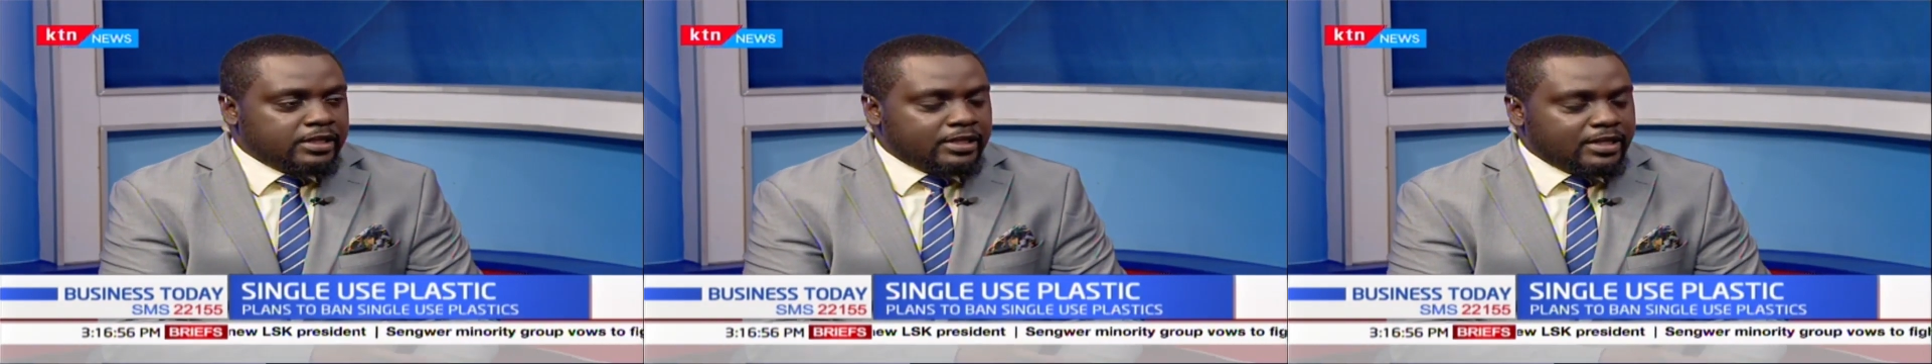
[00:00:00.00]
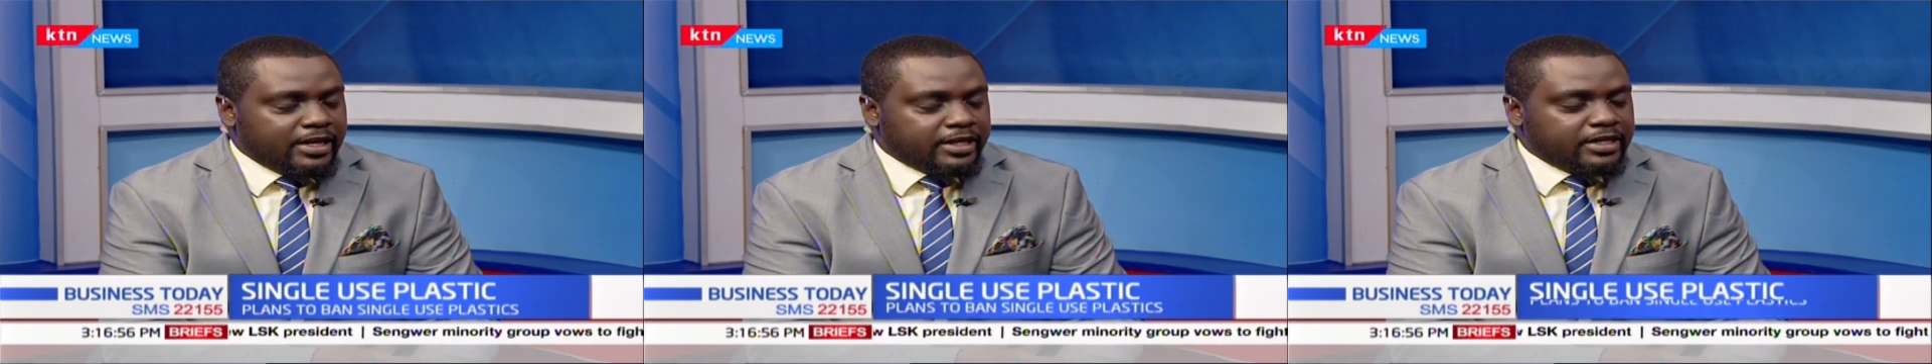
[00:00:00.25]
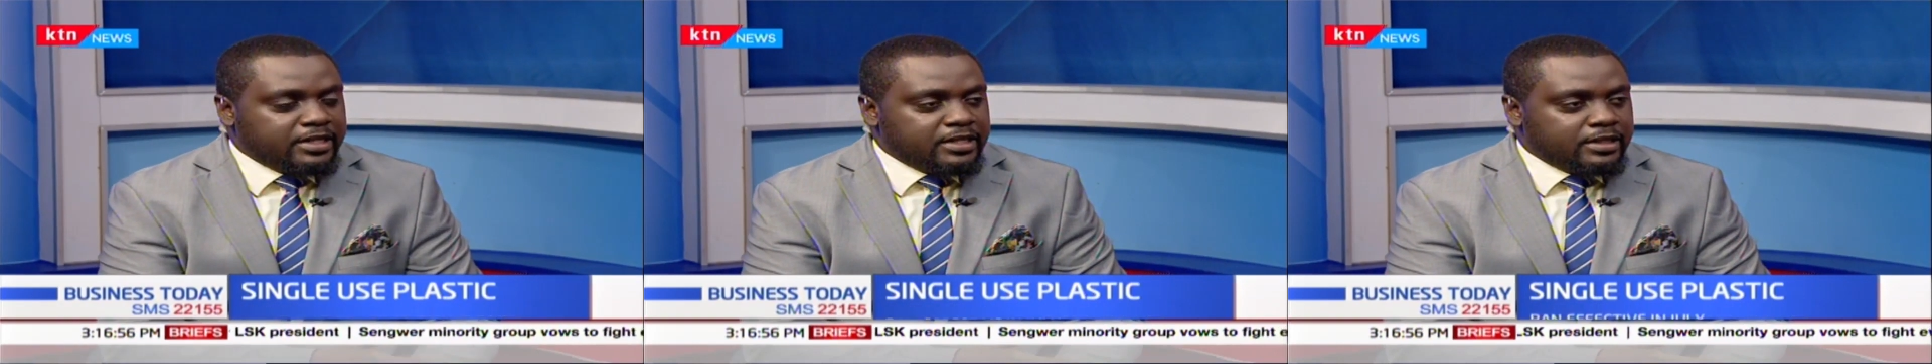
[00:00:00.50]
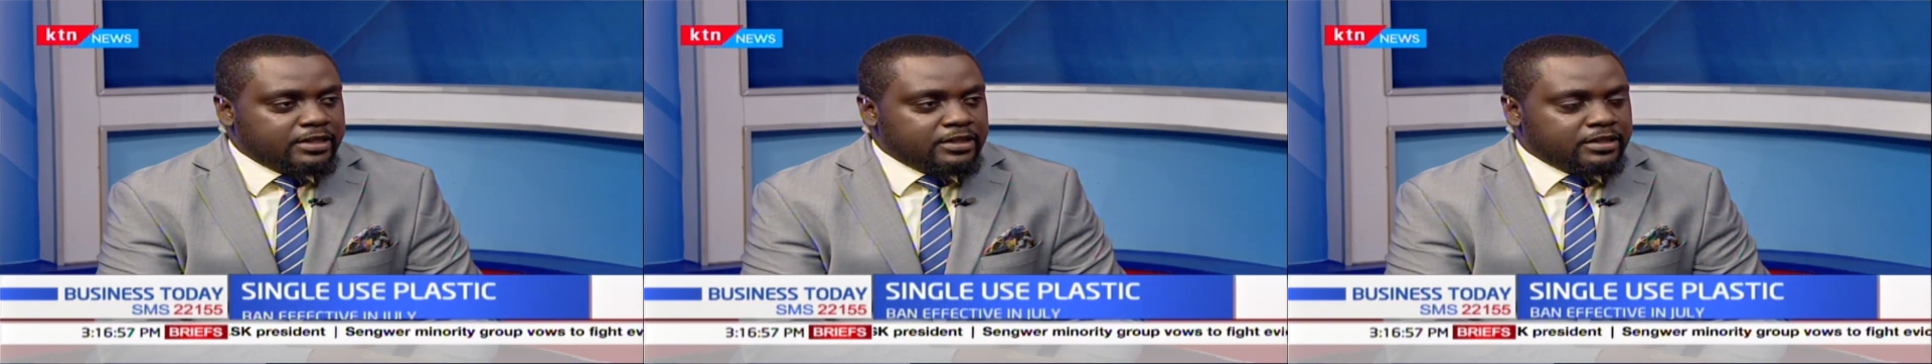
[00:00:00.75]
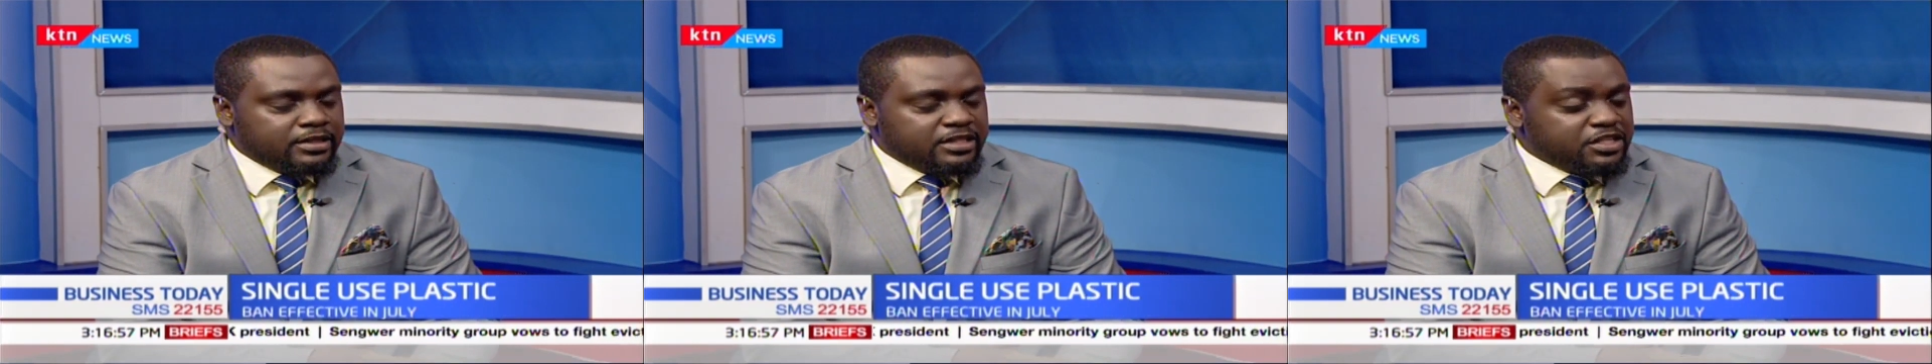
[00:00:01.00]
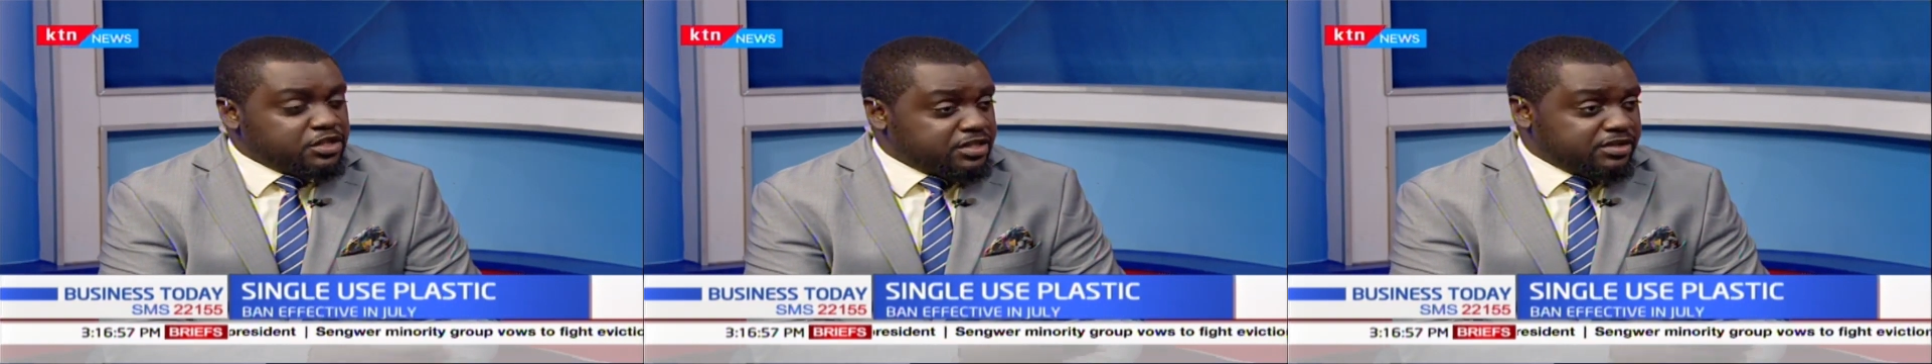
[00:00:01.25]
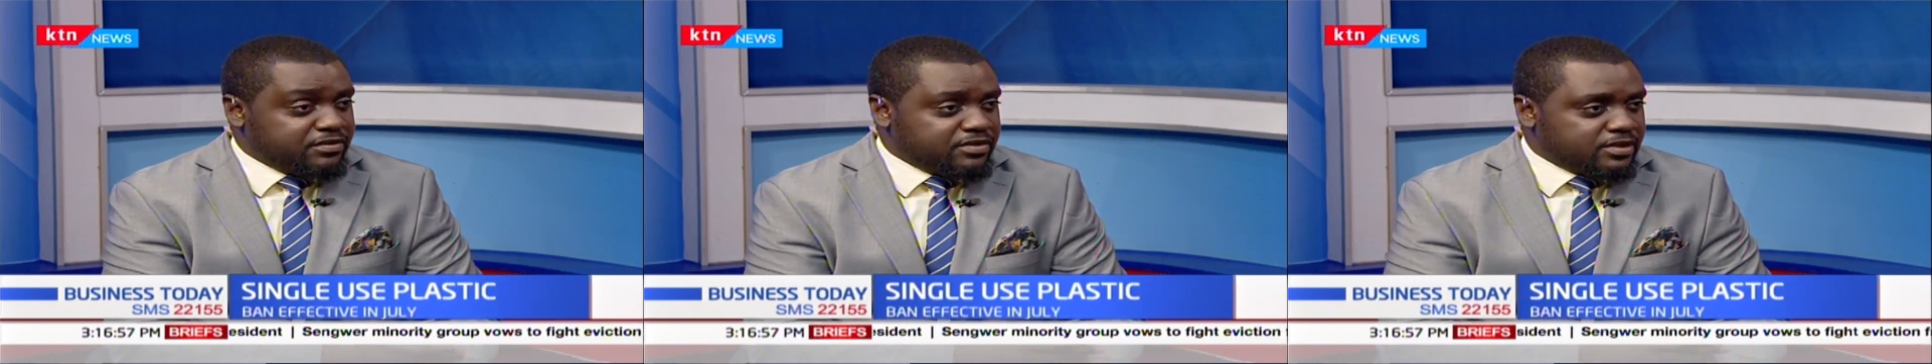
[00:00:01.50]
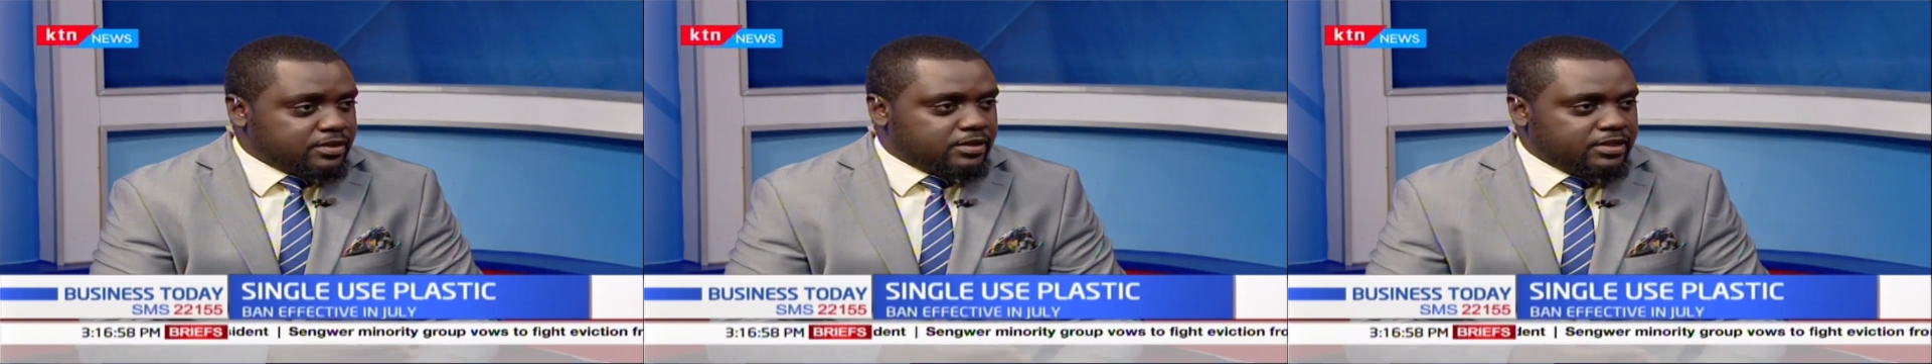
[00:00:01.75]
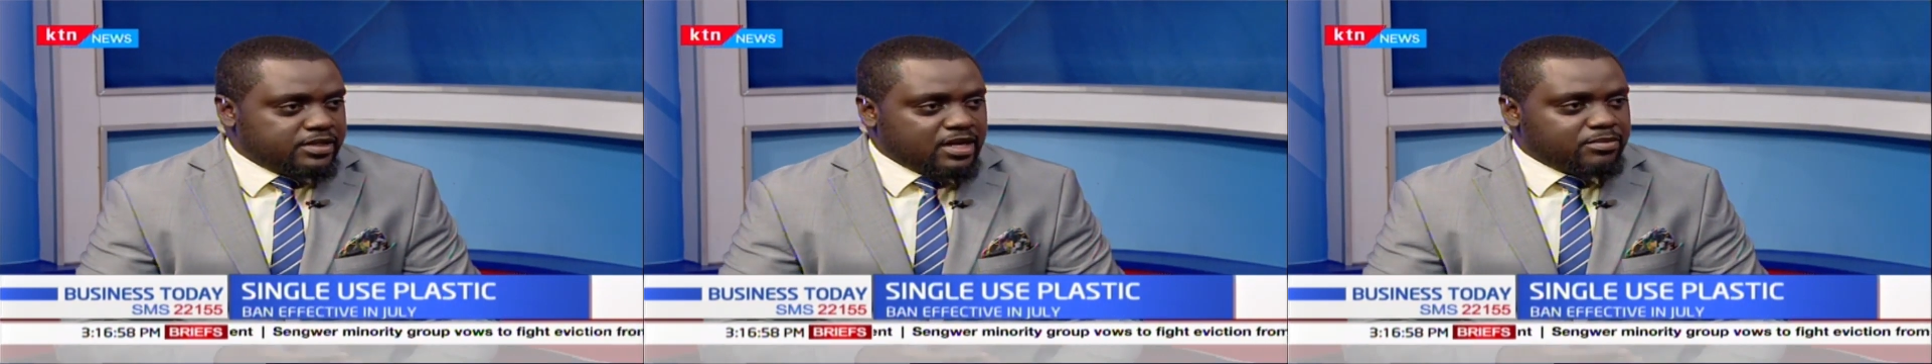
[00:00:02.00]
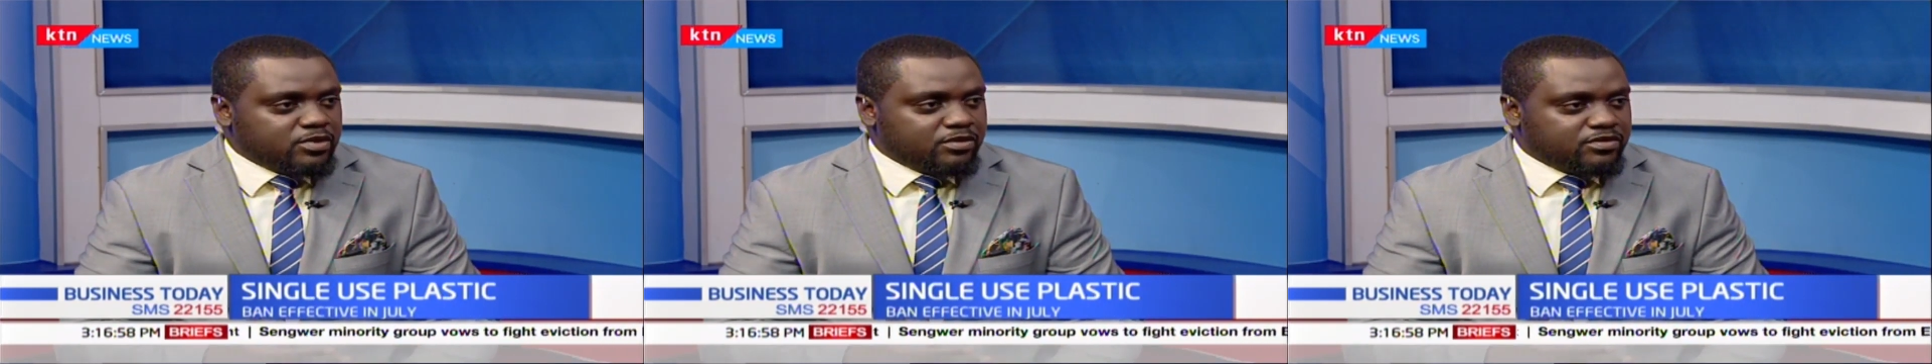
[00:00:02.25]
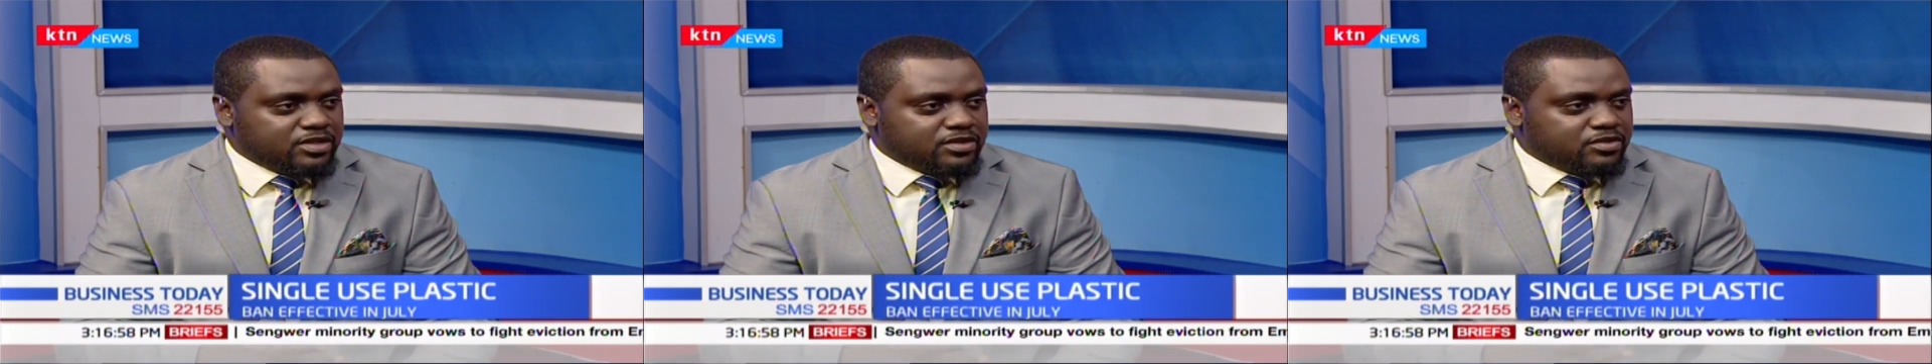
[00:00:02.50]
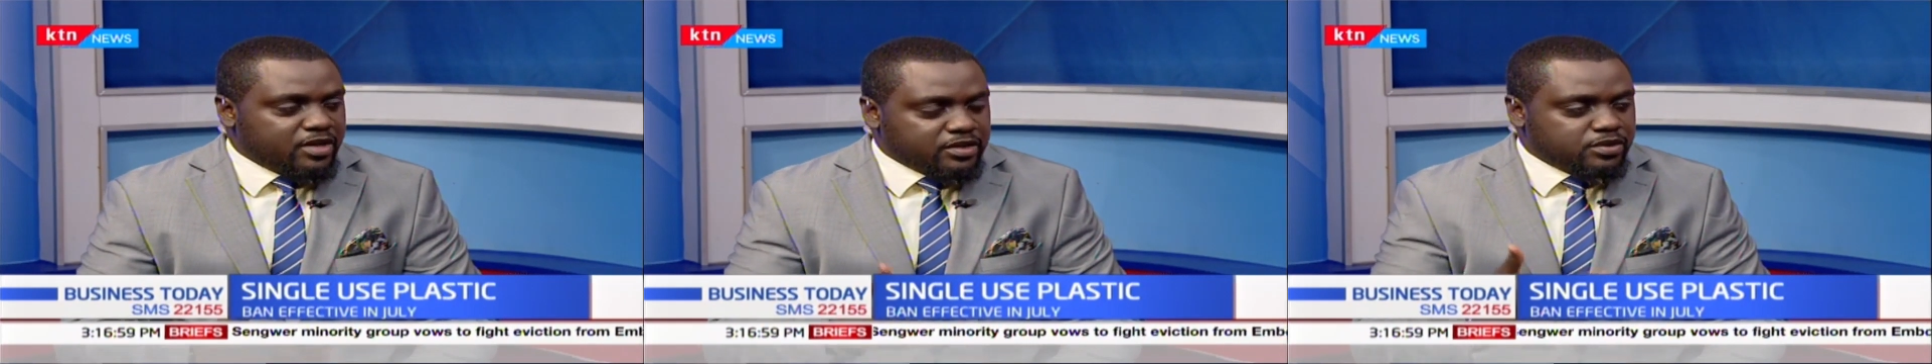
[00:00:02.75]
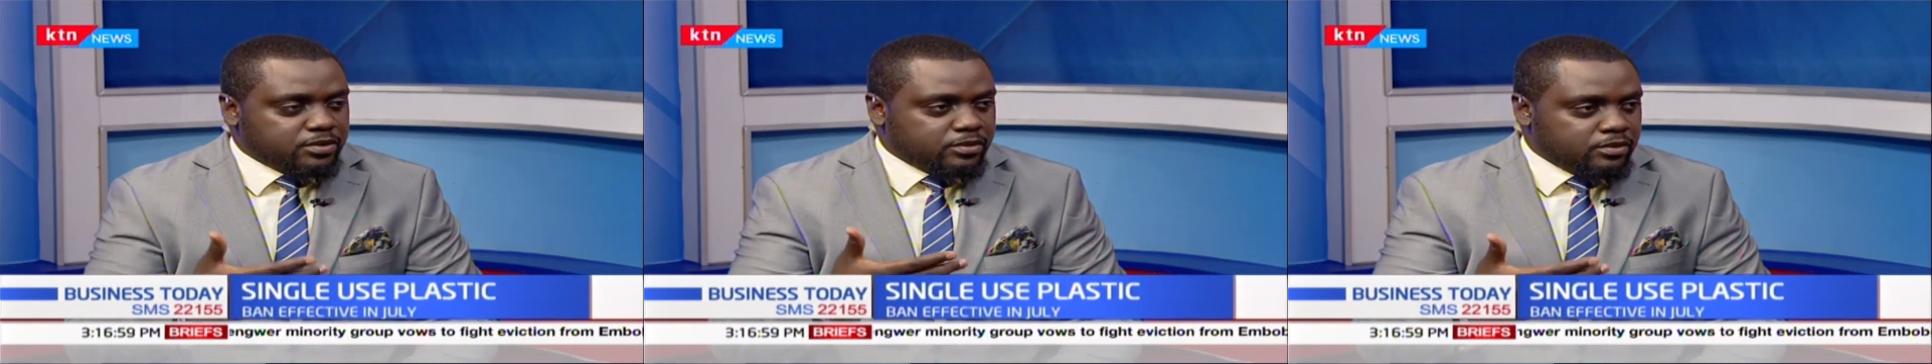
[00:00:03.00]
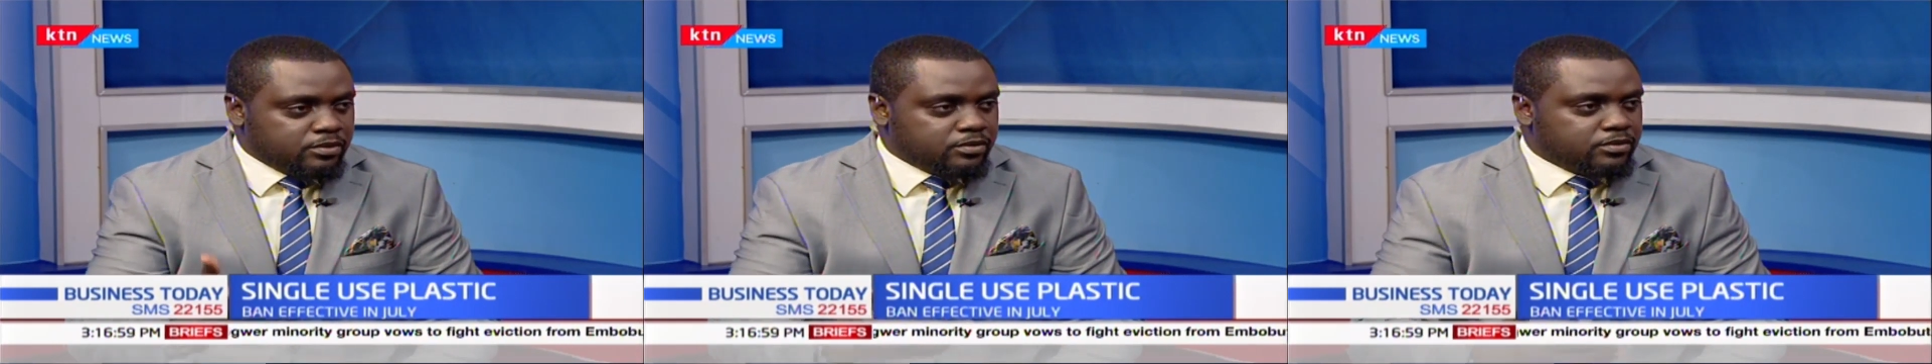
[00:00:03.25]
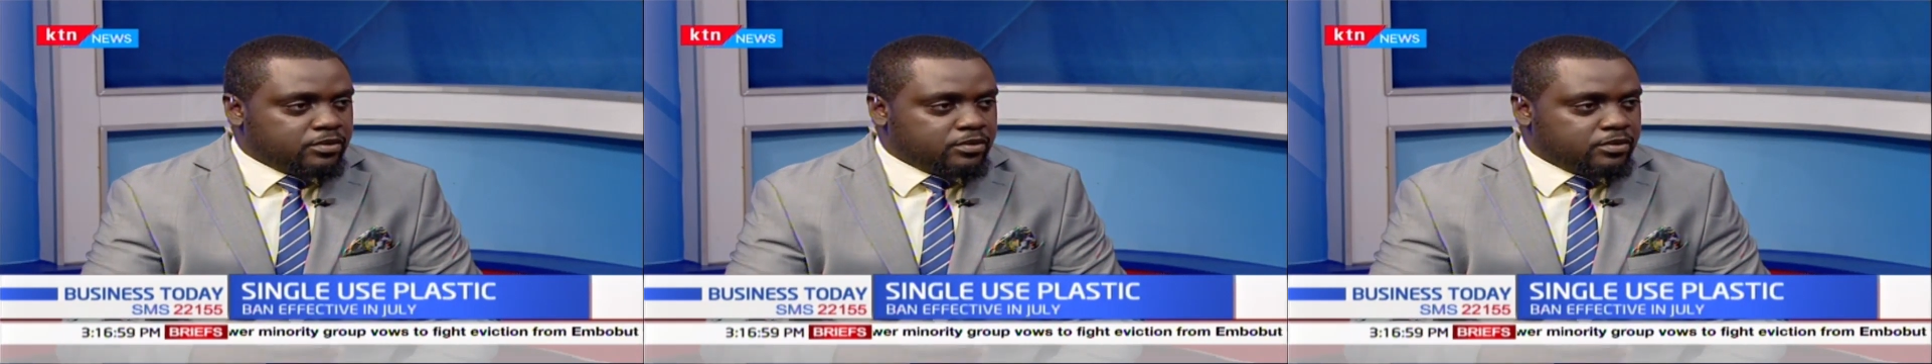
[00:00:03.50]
initiatives in terms of just trying to